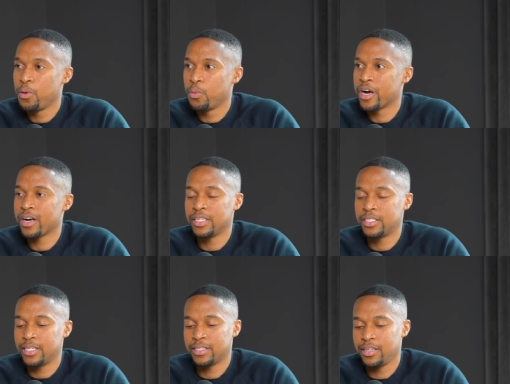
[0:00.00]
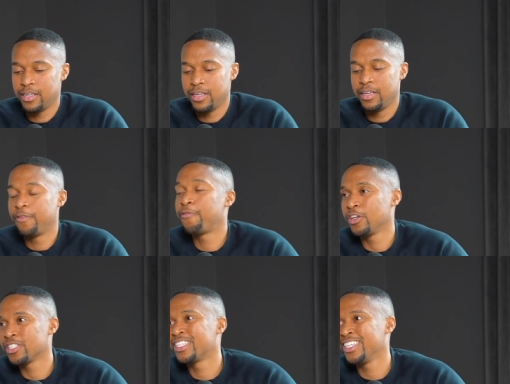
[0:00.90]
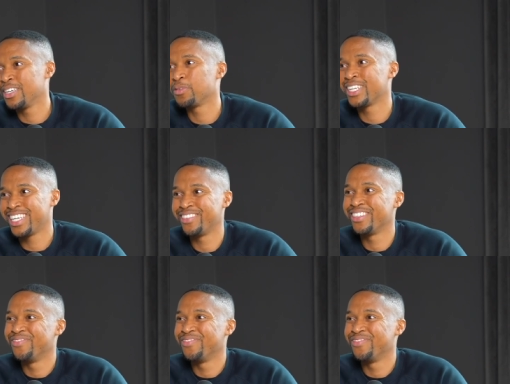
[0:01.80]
Where it's just it feels good when I, when